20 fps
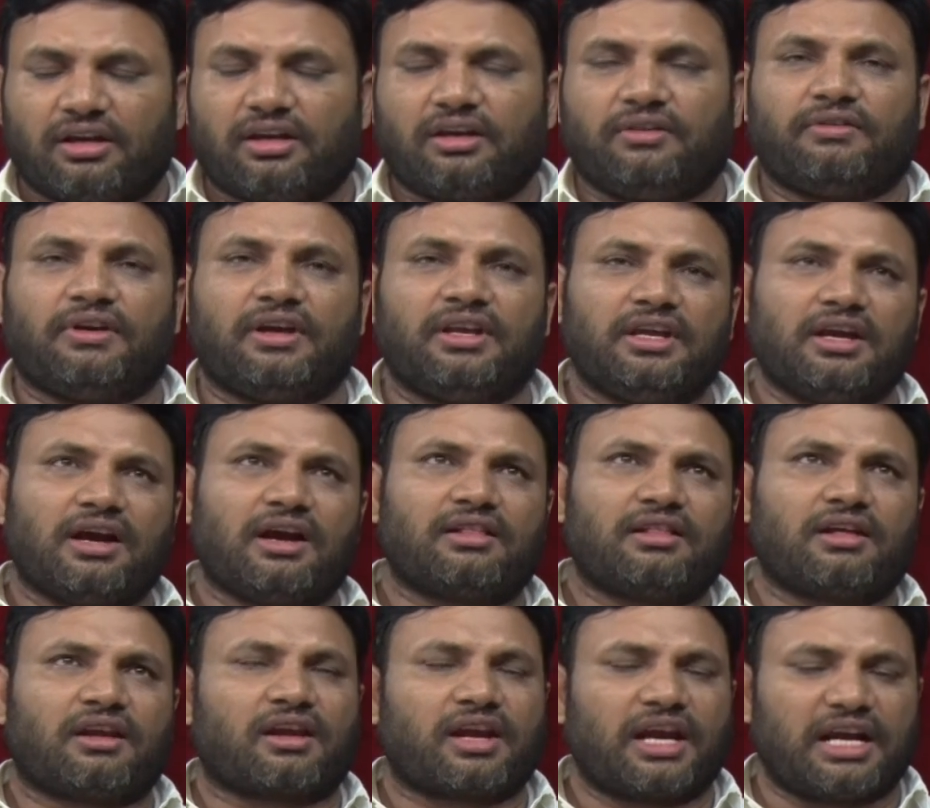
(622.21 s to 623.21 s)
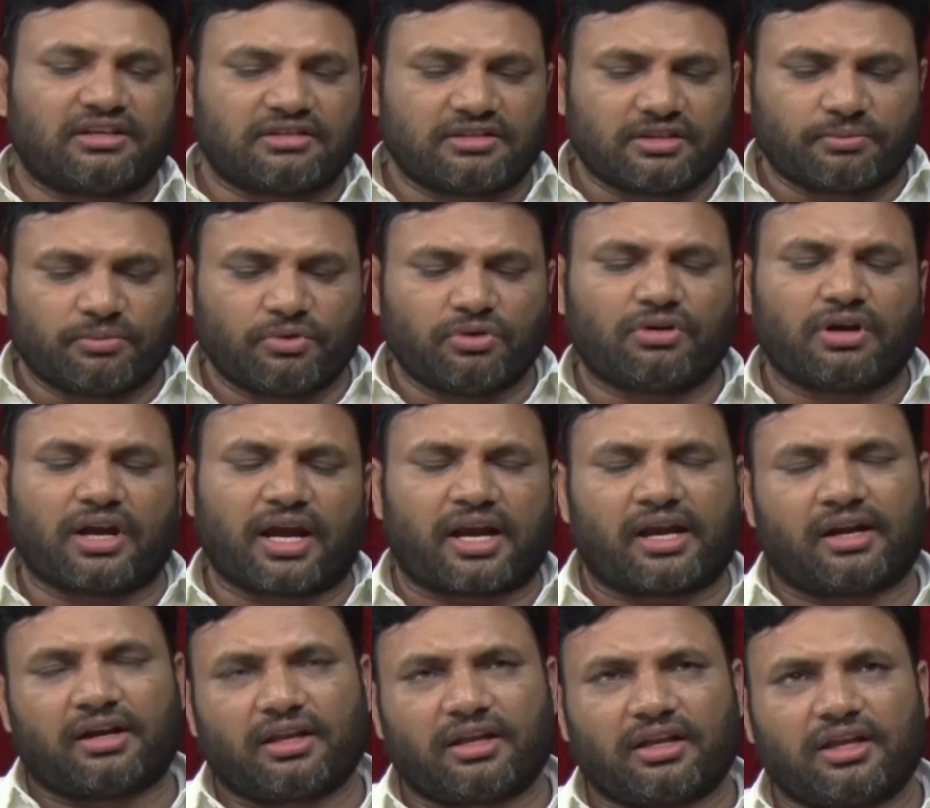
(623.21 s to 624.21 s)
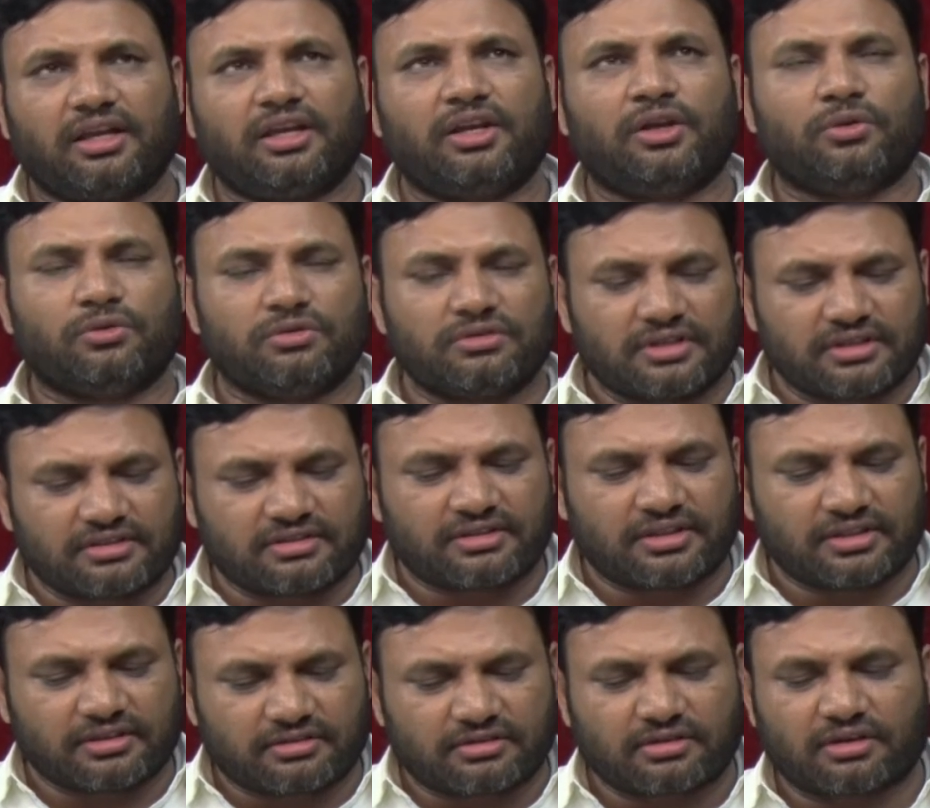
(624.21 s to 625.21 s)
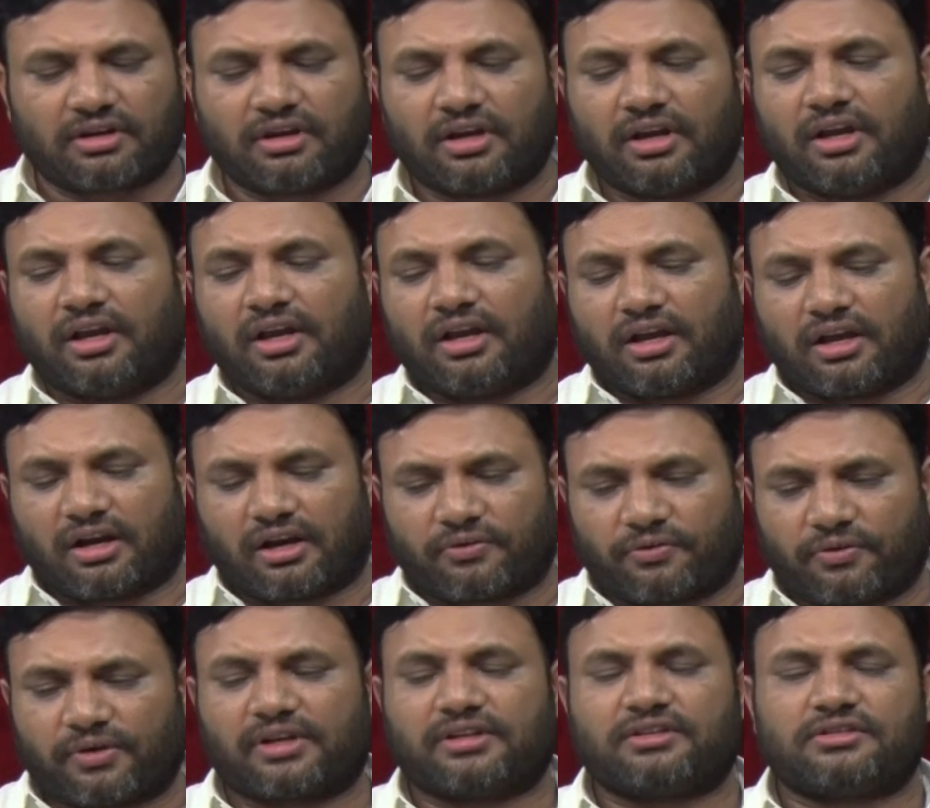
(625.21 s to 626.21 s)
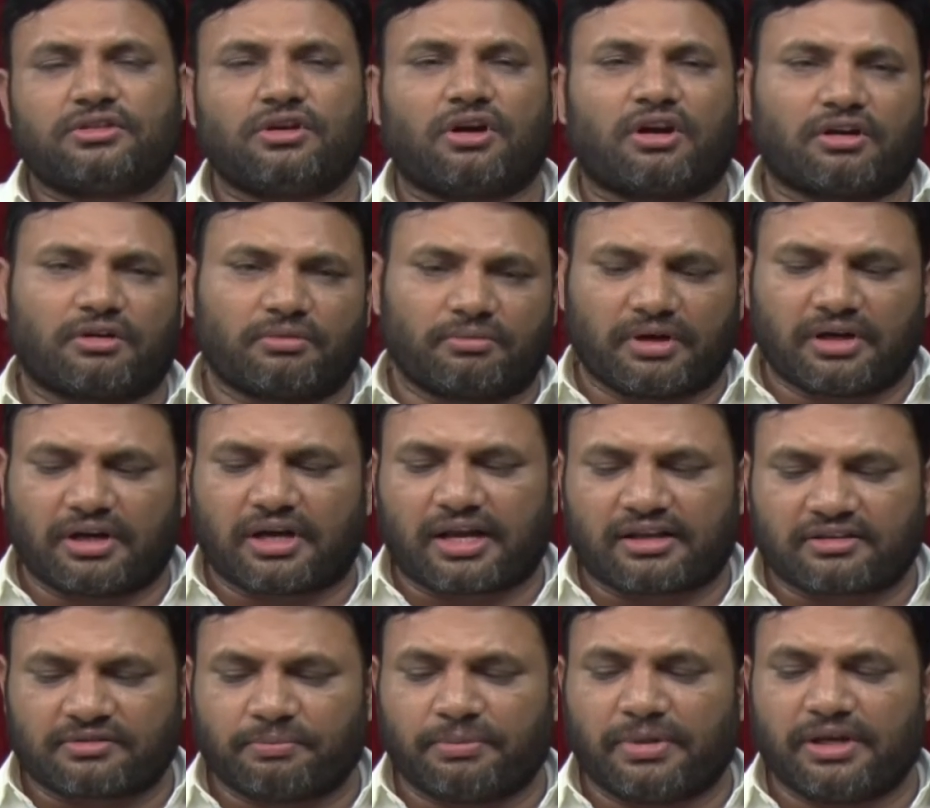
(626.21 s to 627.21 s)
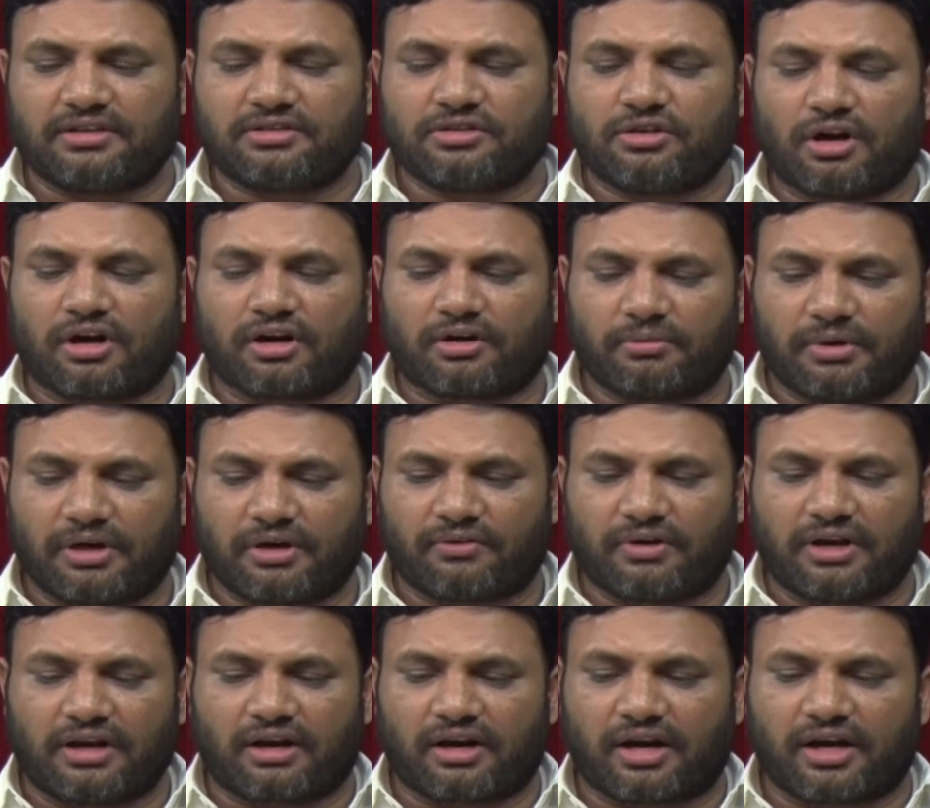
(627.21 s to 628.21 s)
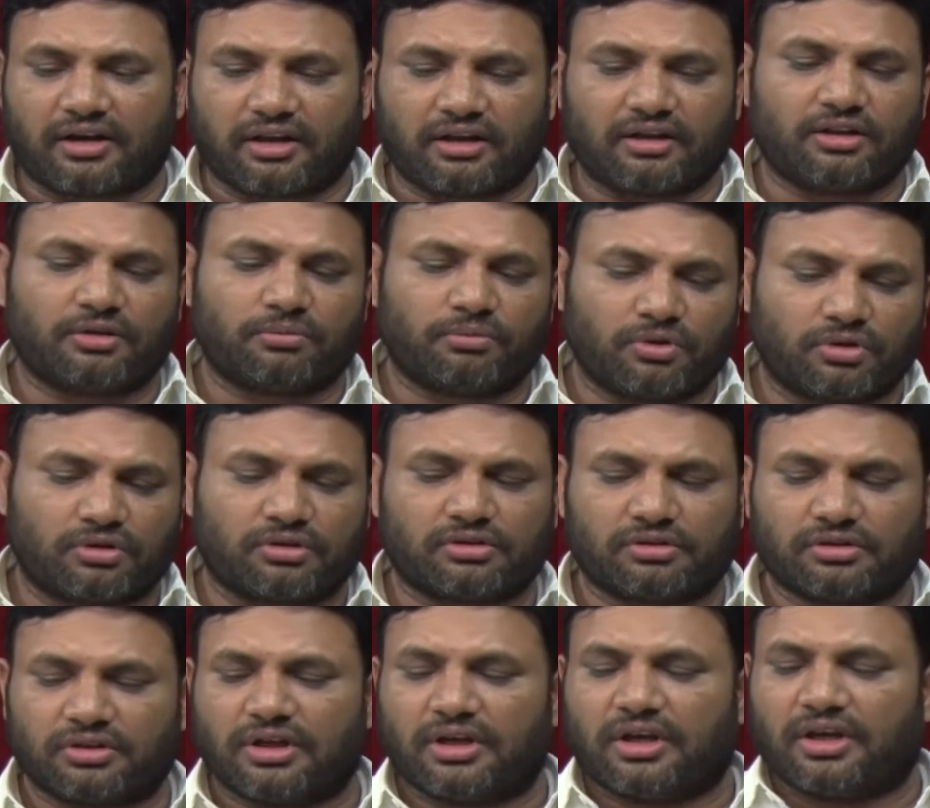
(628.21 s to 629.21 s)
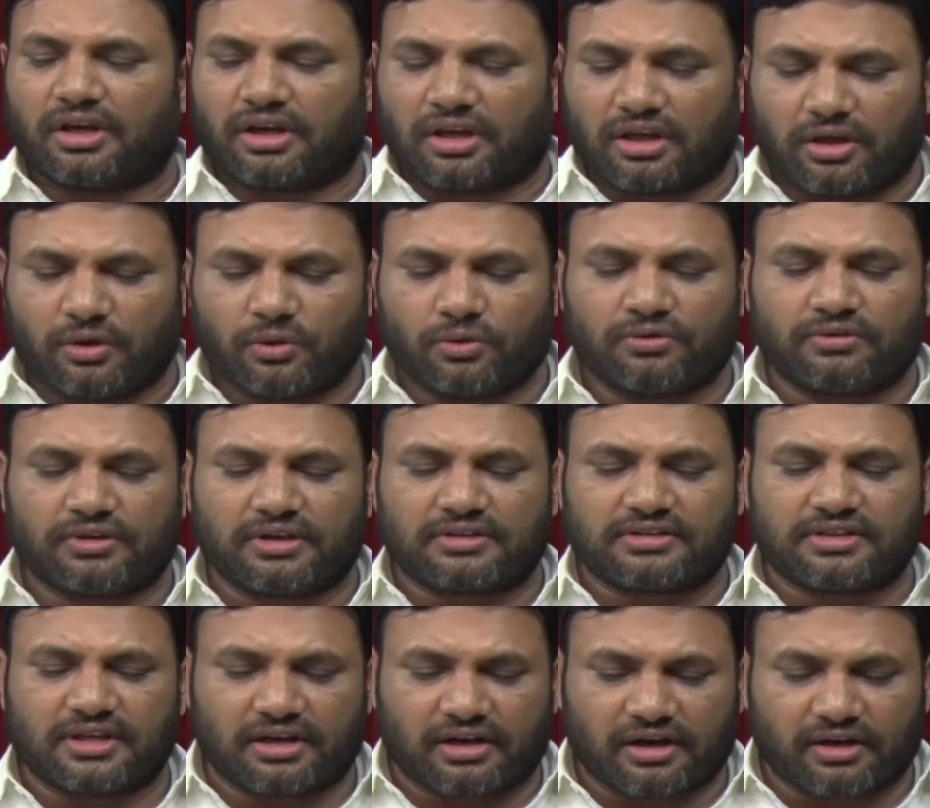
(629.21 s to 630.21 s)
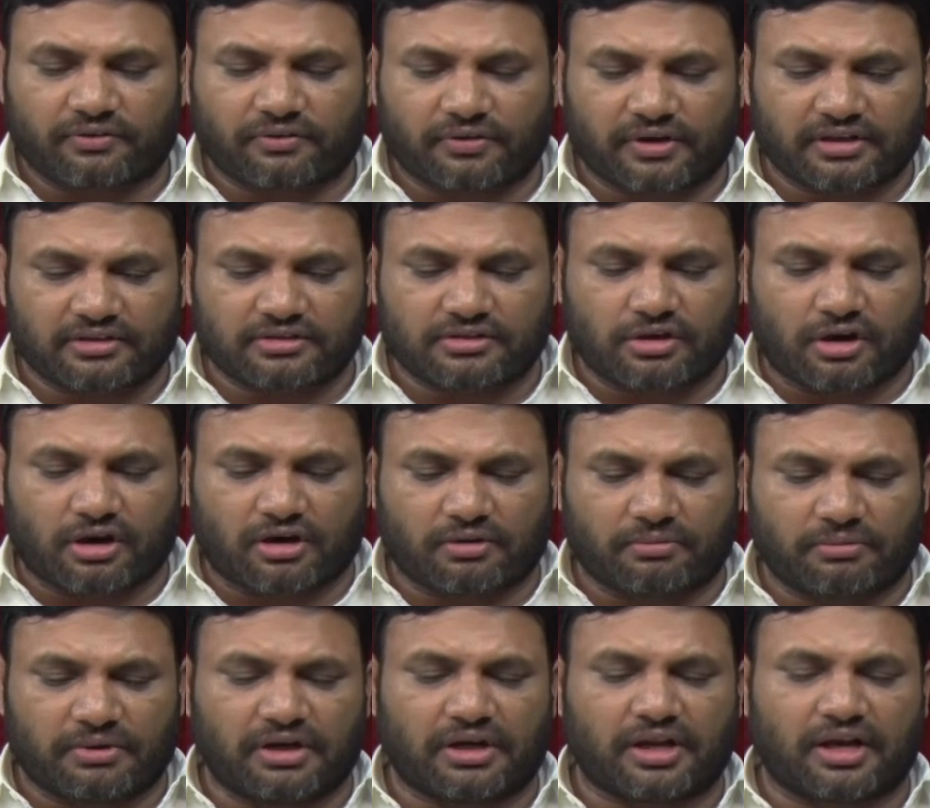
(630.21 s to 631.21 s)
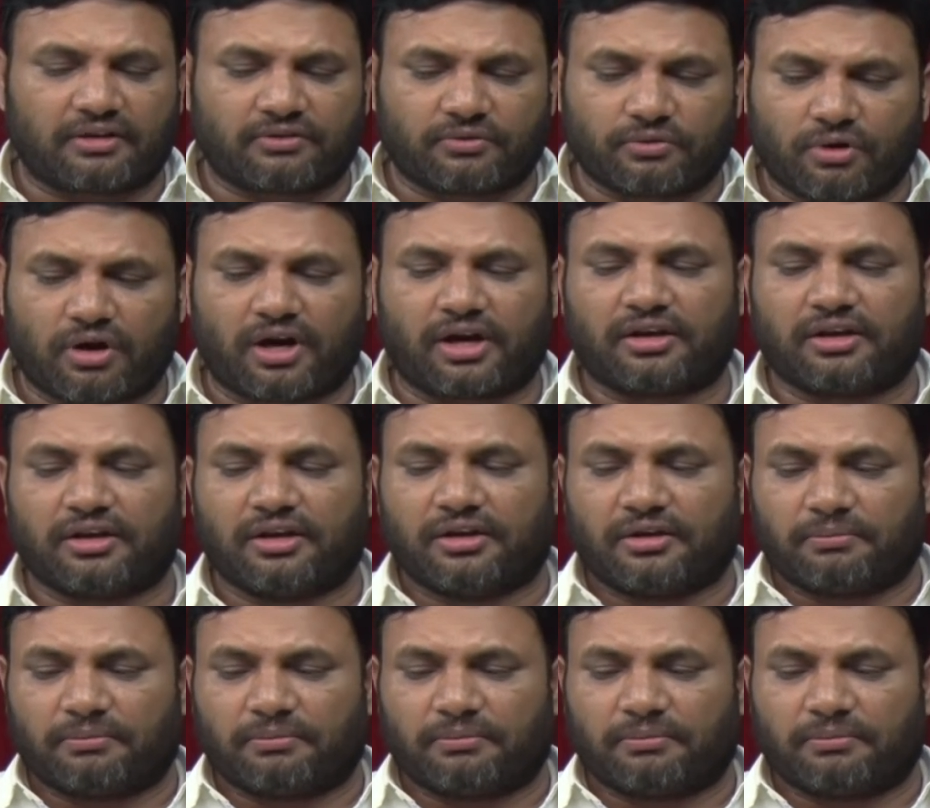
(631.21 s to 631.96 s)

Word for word: If any other writes a book and he uses this uh, reference document as base document while writing the book. He uses that reference document as what?